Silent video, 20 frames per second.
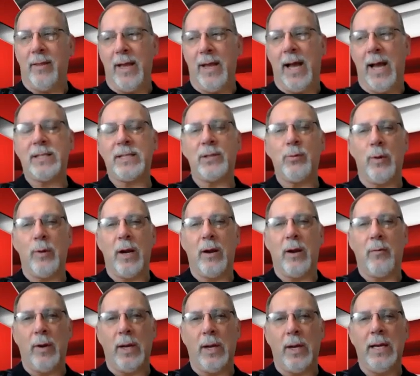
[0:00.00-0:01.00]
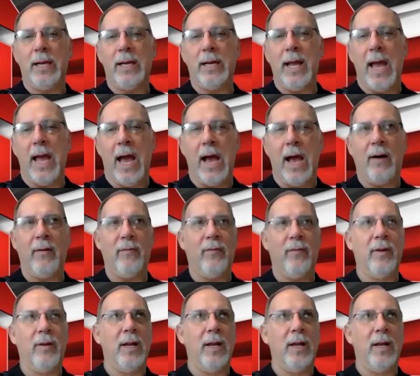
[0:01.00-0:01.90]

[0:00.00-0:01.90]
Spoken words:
That's where we need to have